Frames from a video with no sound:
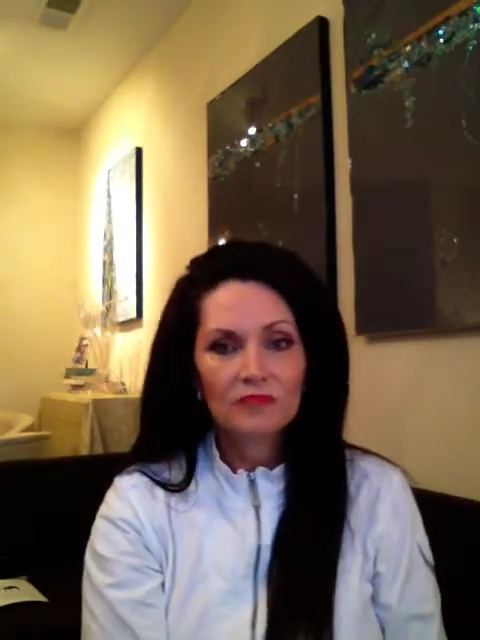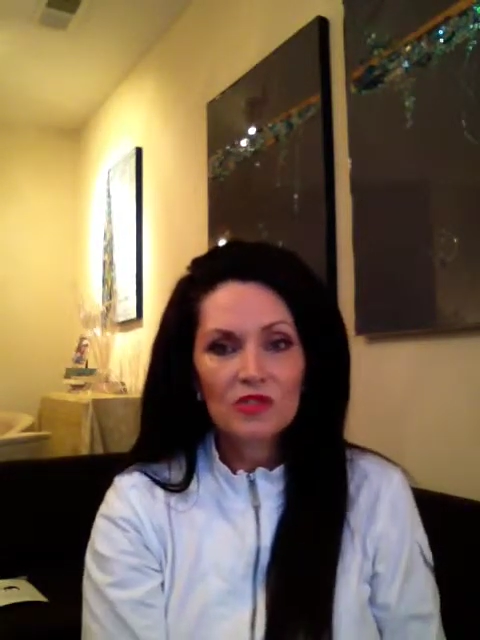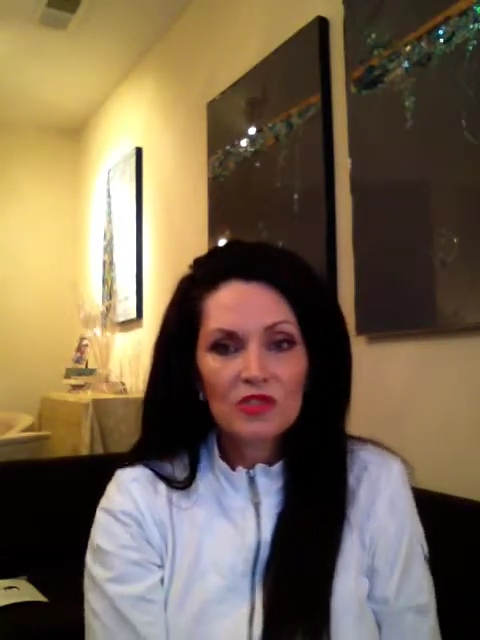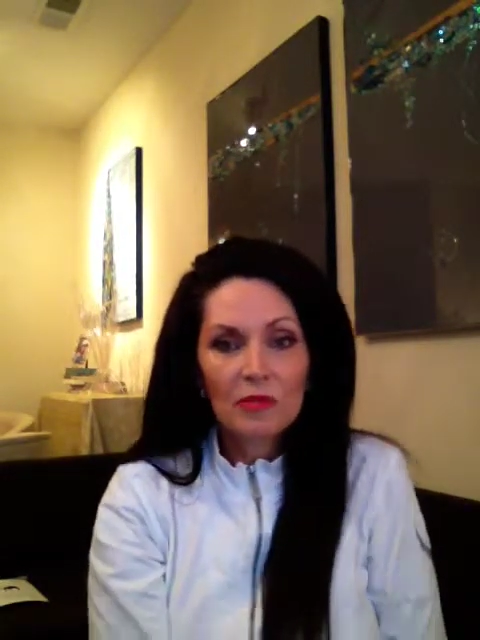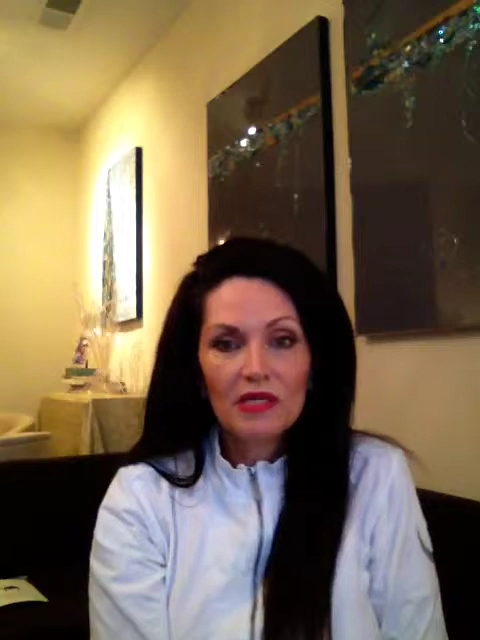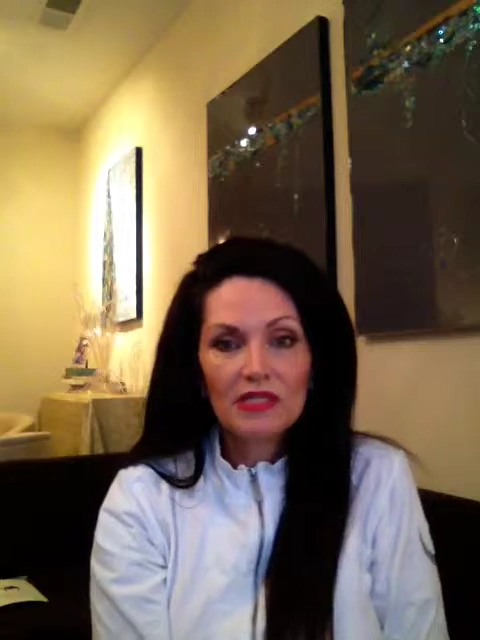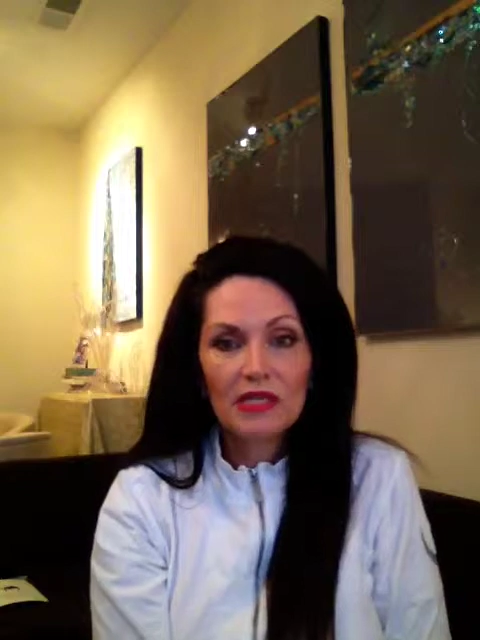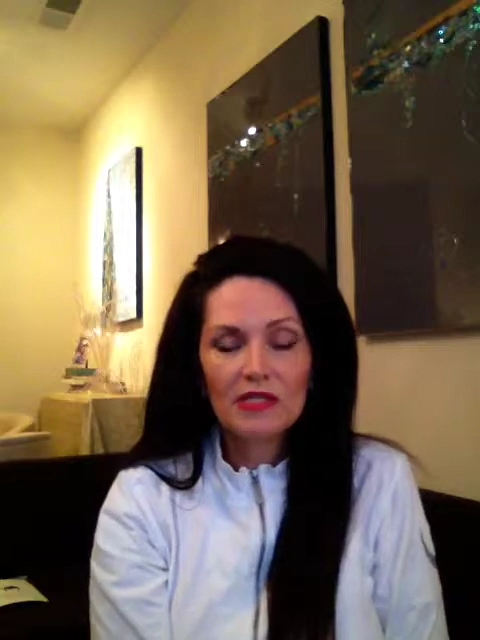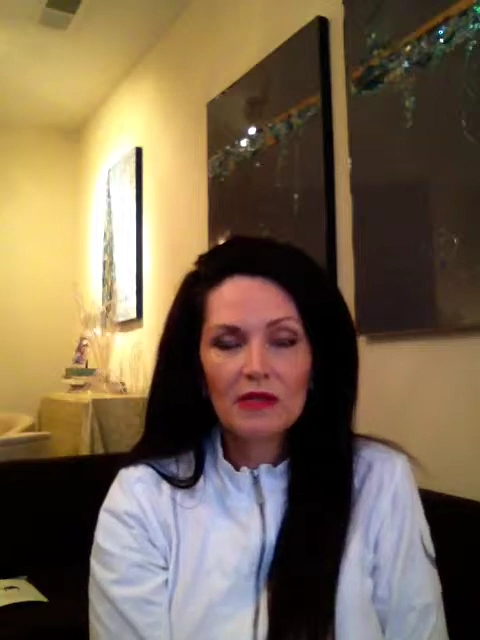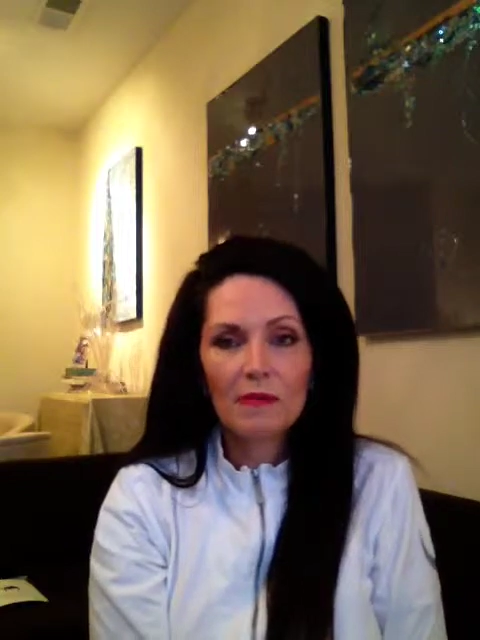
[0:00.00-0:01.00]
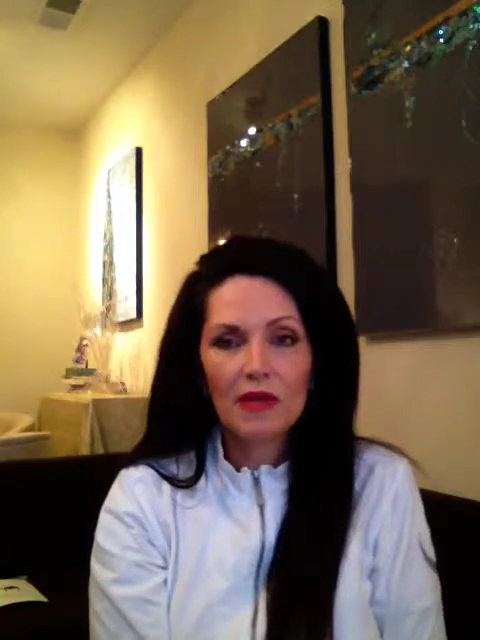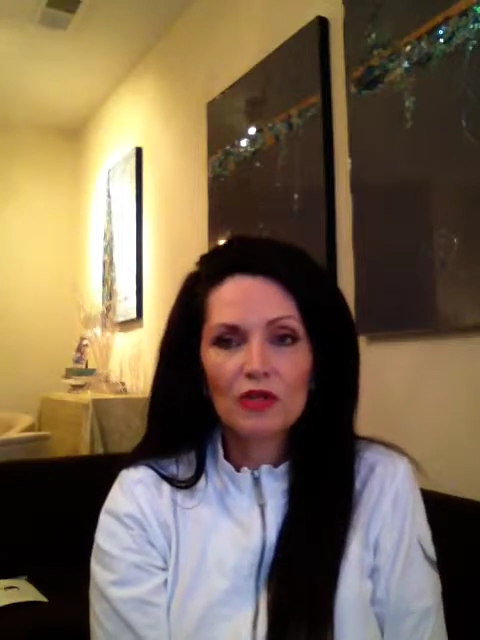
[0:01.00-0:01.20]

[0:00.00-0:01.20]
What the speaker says: somebody say something,